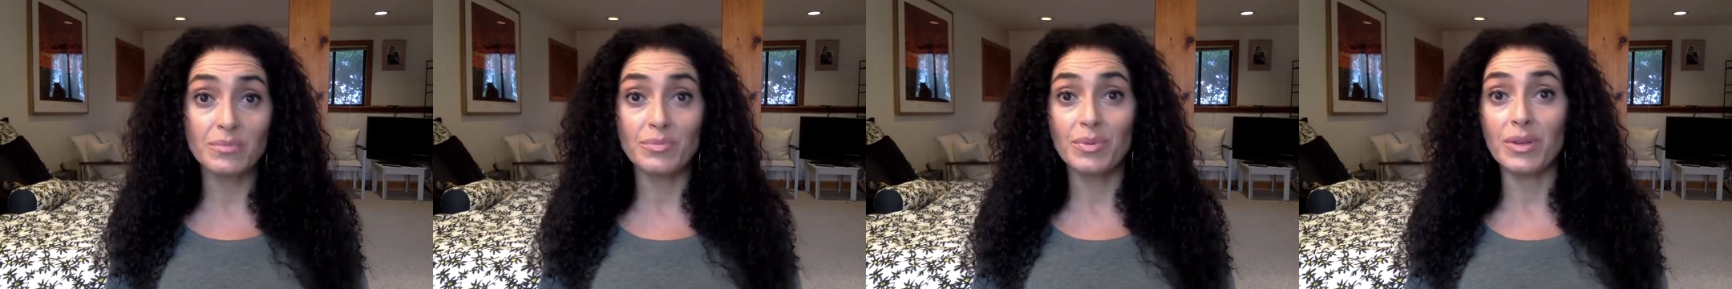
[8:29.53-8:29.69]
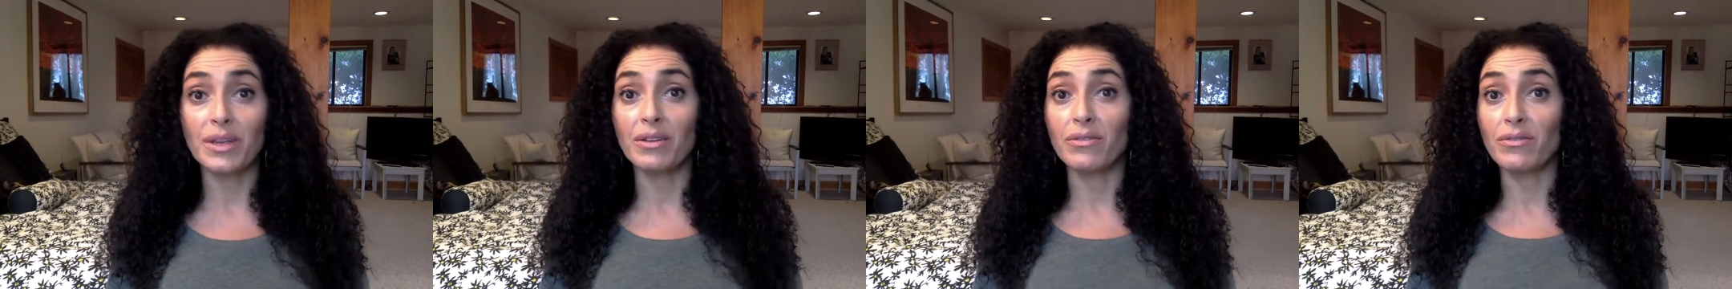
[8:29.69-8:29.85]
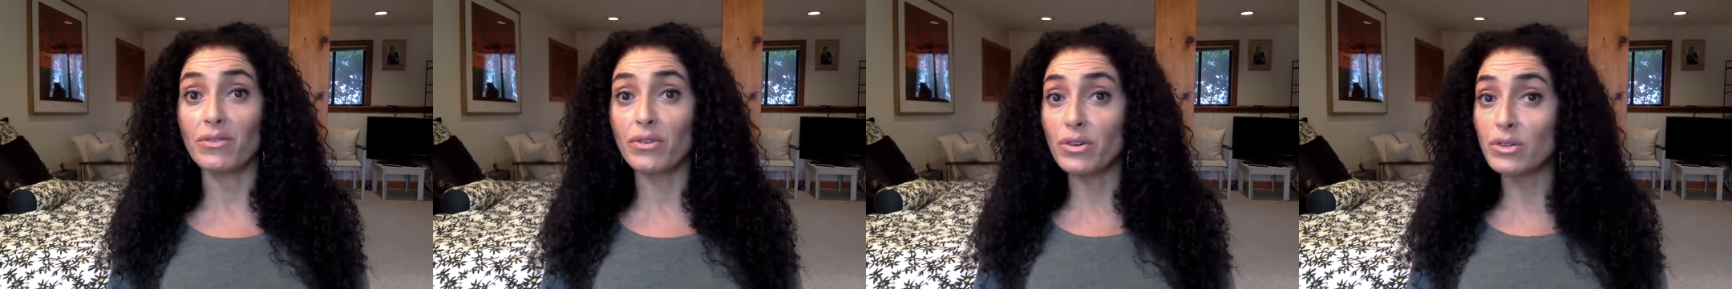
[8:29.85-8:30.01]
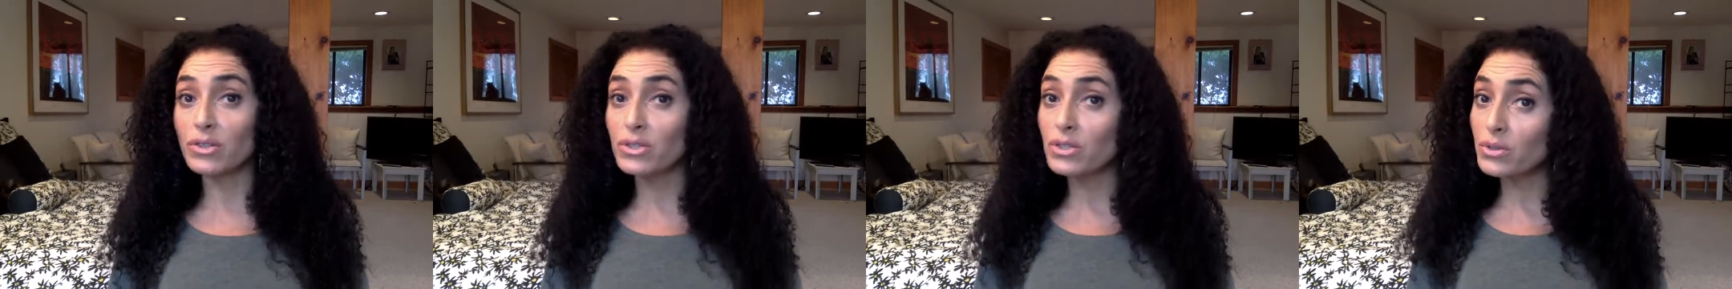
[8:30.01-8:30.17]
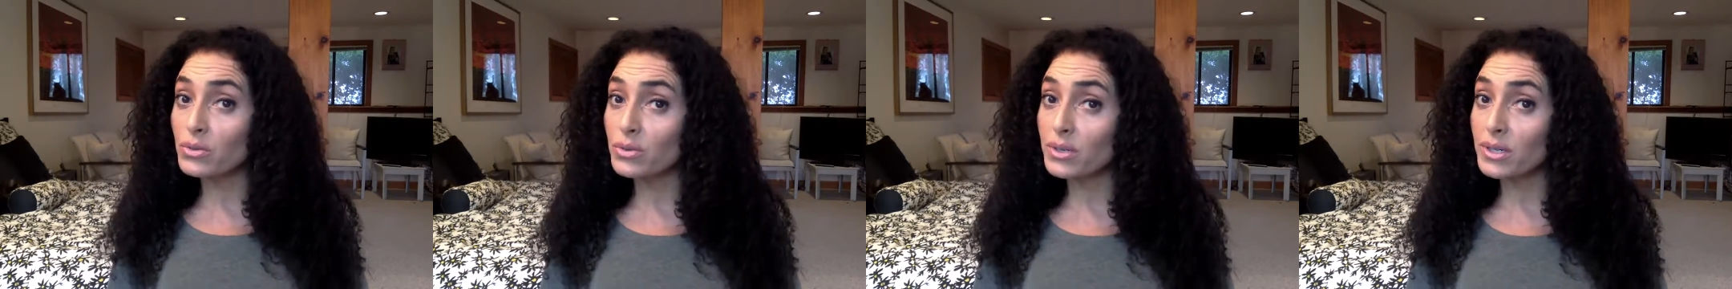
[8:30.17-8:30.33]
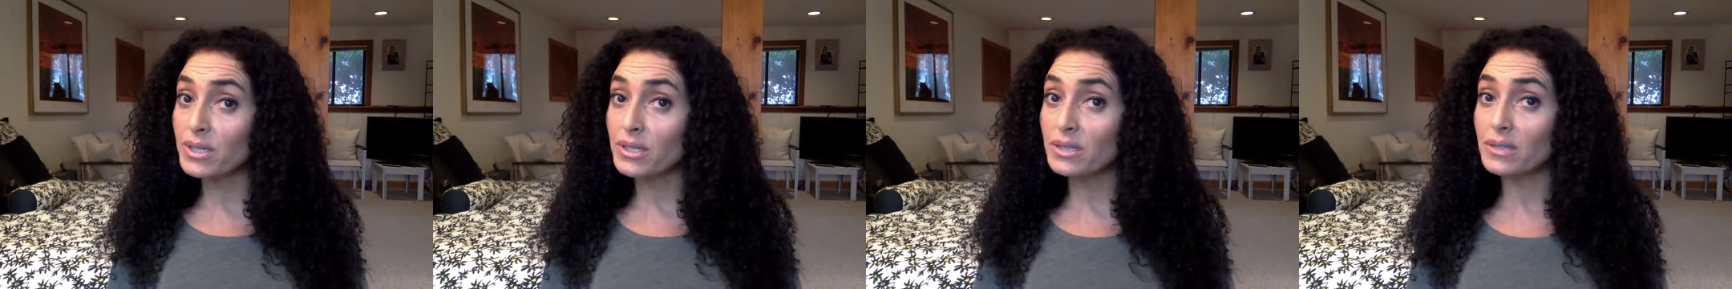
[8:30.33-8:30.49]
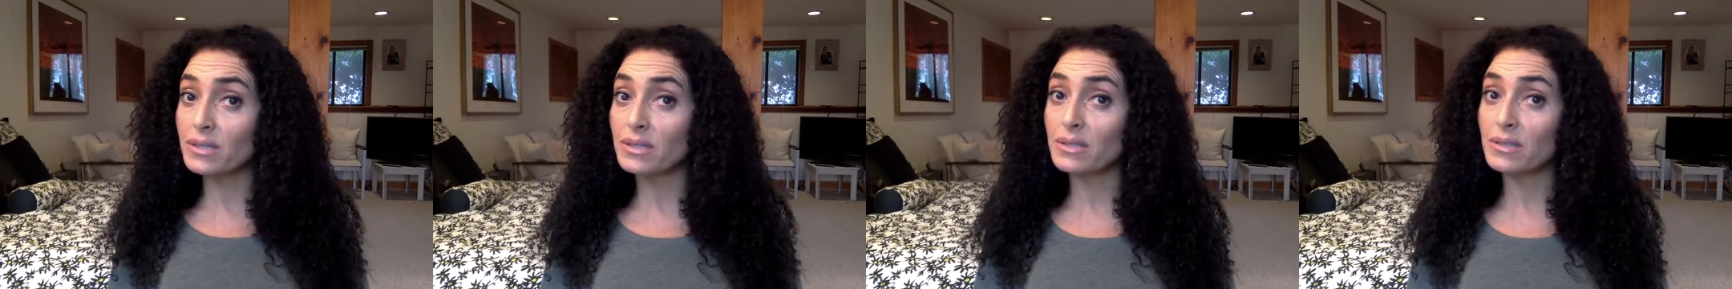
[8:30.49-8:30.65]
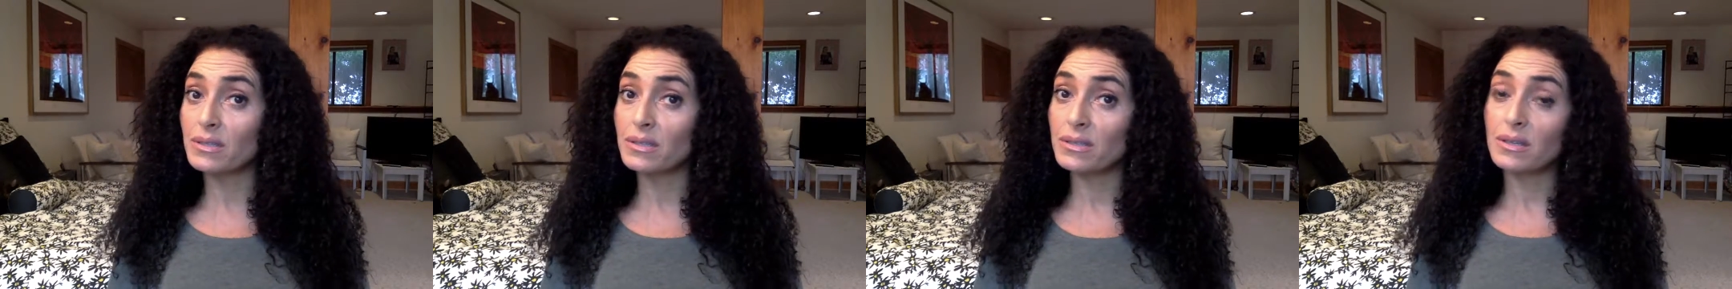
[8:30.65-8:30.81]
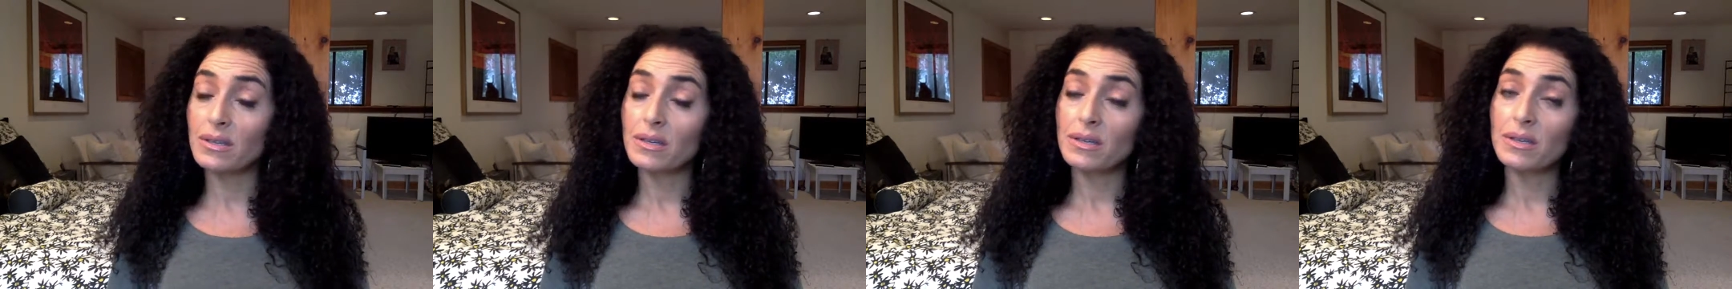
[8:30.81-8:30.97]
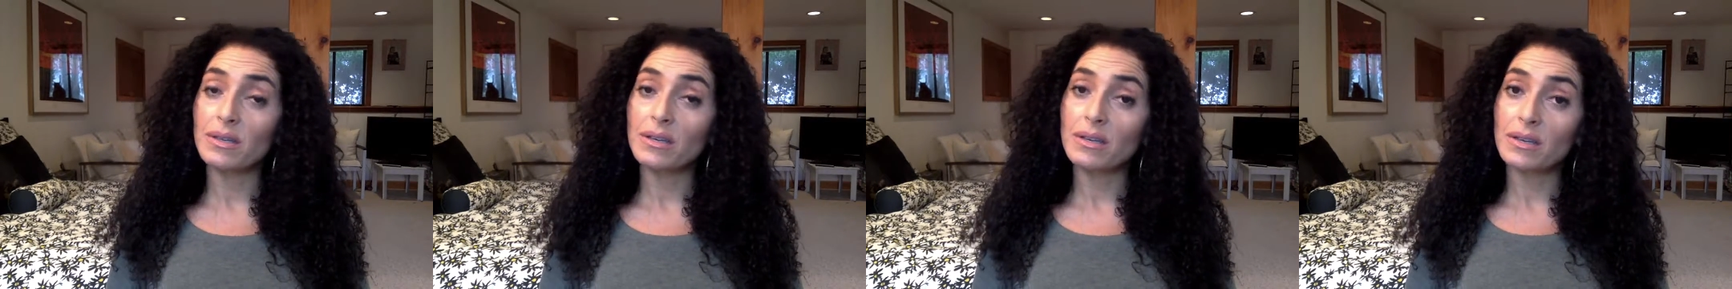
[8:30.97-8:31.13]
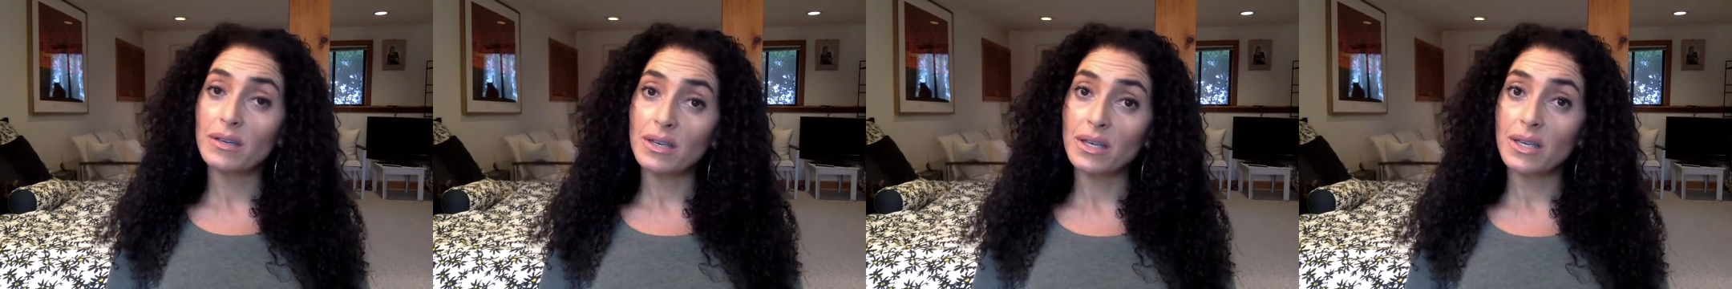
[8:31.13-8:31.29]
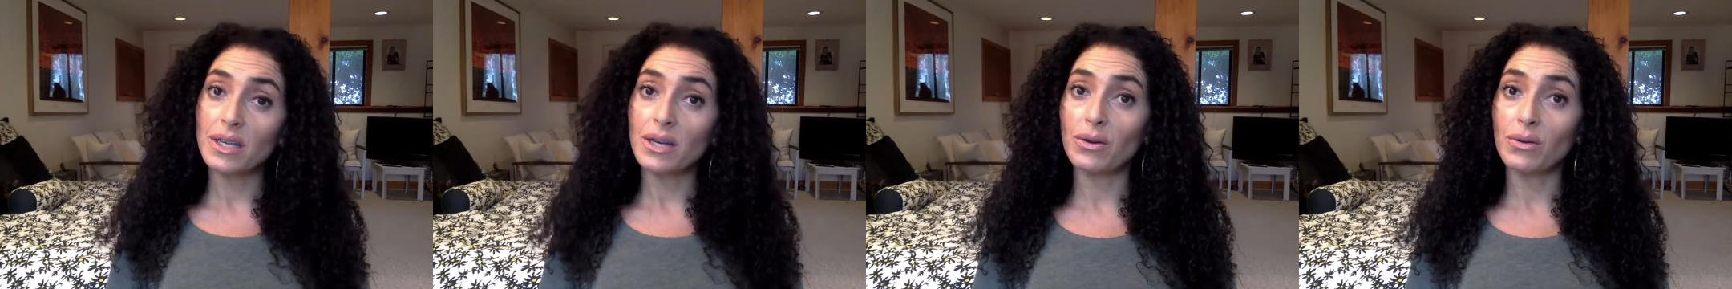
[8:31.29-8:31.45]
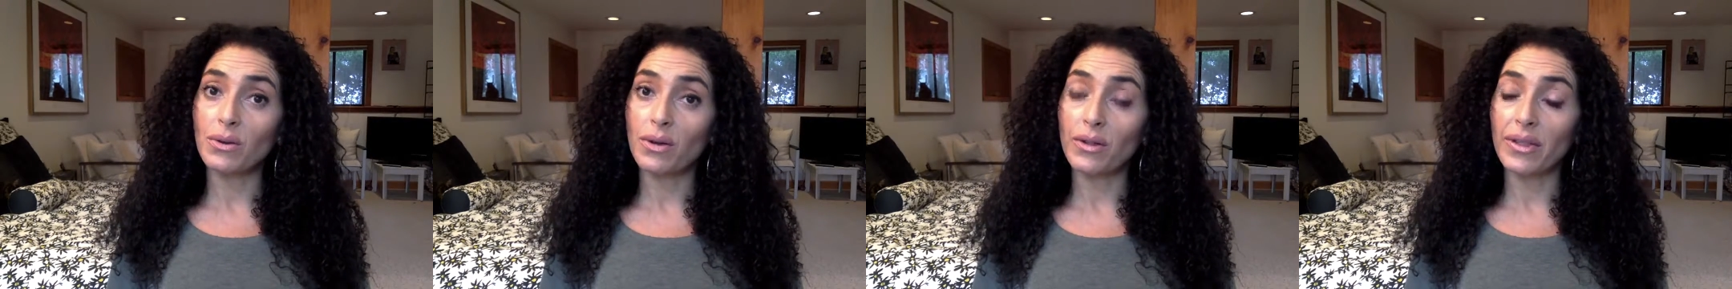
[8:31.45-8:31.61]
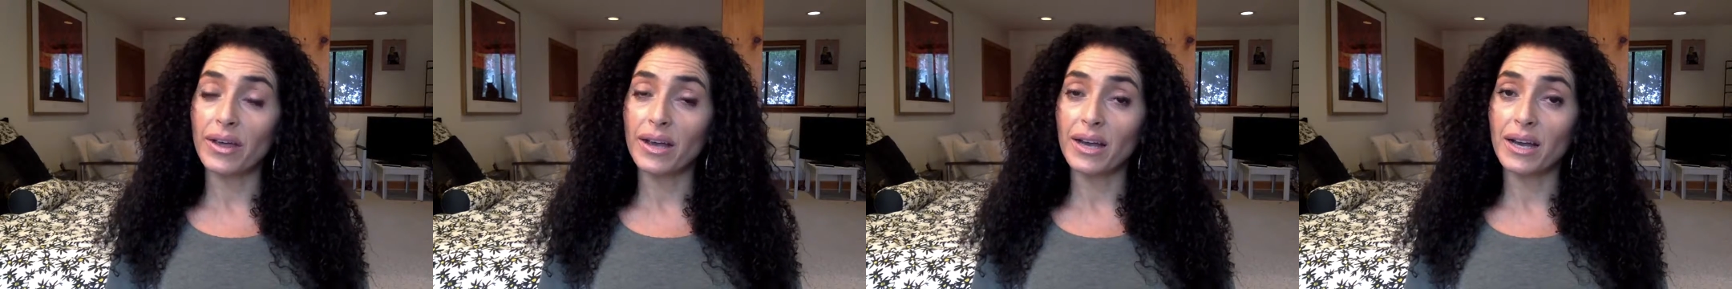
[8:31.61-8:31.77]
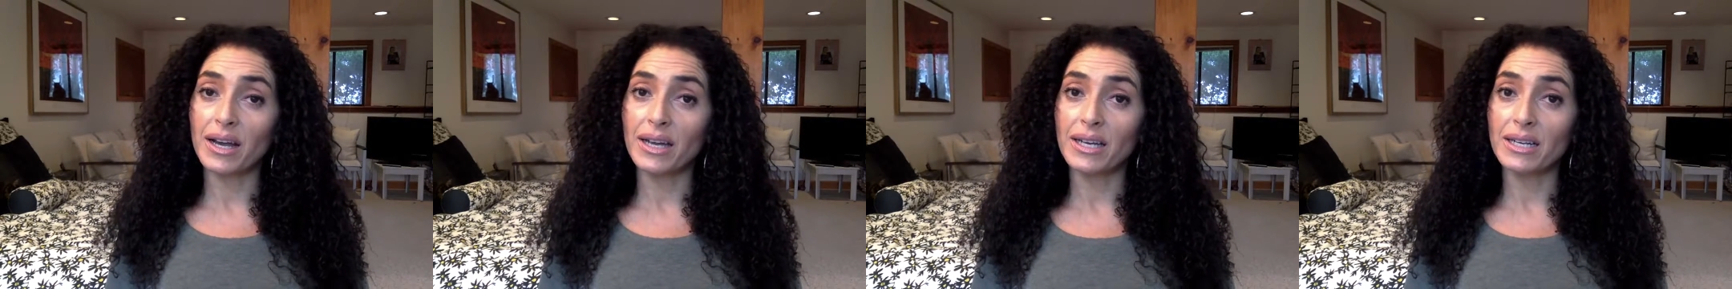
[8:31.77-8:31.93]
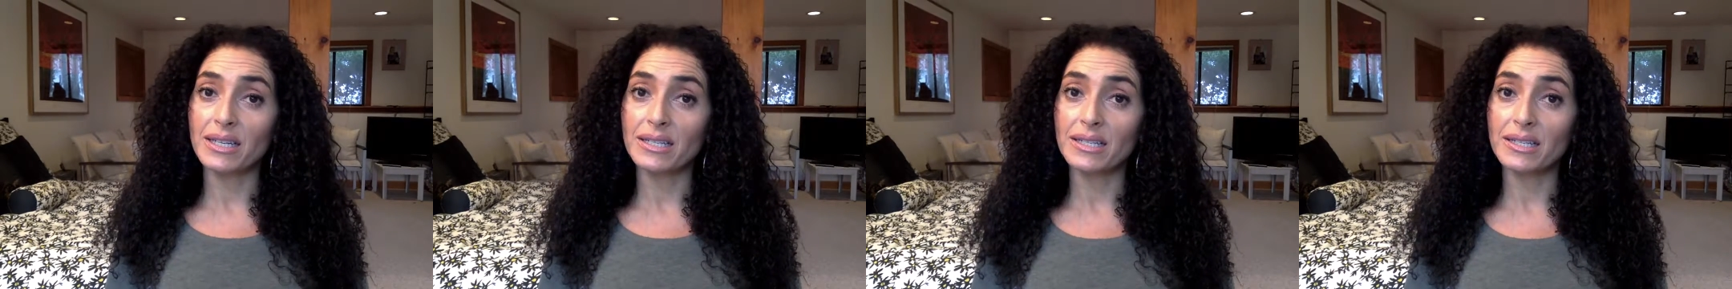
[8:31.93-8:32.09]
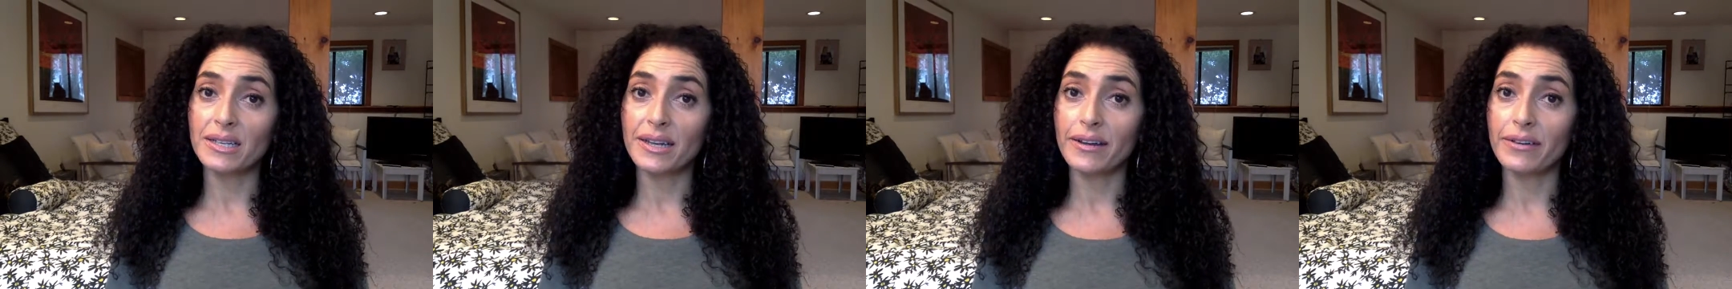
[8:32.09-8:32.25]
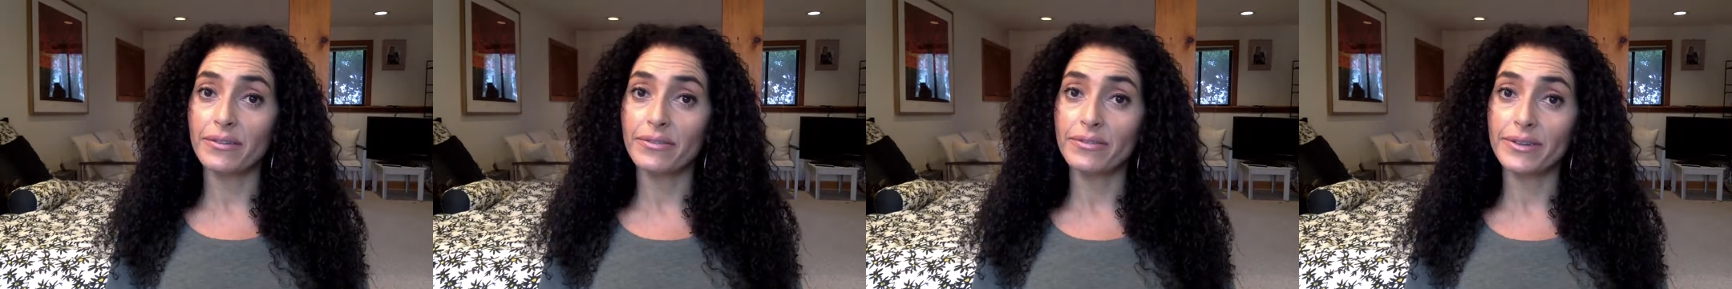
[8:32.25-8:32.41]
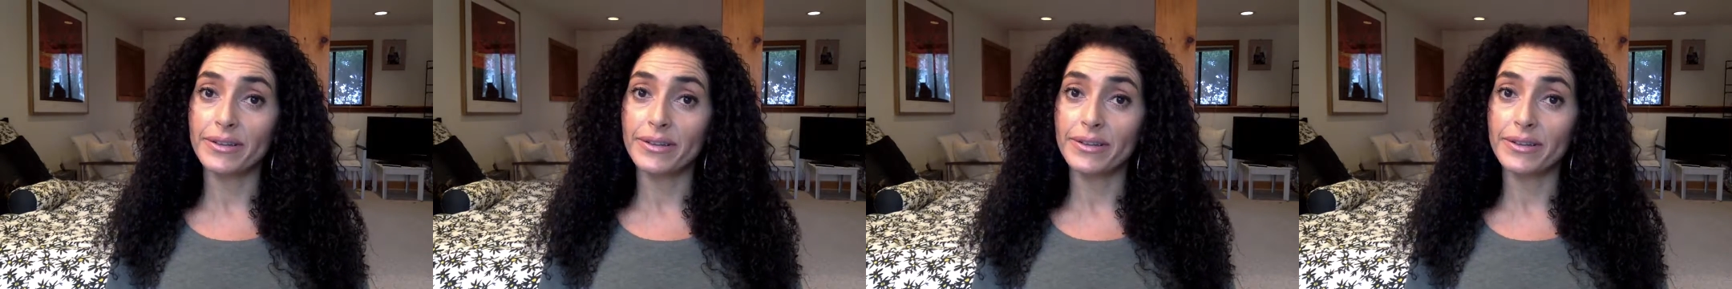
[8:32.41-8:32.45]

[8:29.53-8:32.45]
being virtuous, all that kind of stuff.